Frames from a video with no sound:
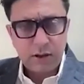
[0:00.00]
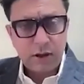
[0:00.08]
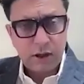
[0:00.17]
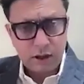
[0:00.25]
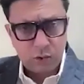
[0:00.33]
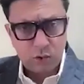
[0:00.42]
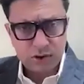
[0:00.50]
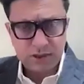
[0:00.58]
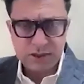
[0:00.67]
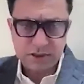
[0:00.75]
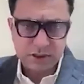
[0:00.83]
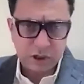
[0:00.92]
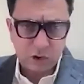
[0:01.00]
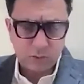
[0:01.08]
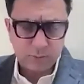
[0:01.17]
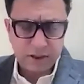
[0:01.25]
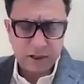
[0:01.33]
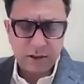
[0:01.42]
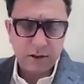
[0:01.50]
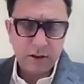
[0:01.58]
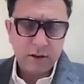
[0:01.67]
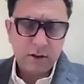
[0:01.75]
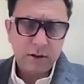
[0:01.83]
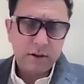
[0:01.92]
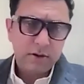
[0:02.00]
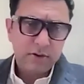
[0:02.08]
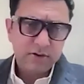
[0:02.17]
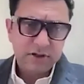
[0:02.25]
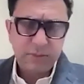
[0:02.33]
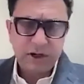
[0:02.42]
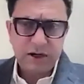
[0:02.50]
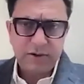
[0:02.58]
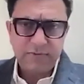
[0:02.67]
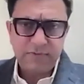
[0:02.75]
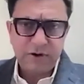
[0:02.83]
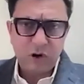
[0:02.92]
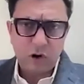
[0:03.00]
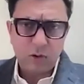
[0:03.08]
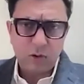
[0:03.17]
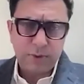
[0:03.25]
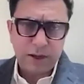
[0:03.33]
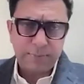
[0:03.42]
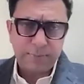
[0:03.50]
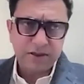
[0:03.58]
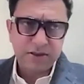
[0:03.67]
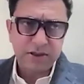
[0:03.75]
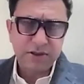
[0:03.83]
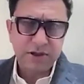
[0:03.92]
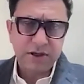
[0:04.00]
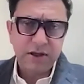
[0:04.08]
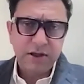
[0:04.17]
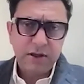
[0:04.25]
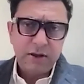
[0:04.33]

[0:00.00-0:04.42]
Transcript: In those cases, it cannot be done. Similarly, if we talk about bypass surgery,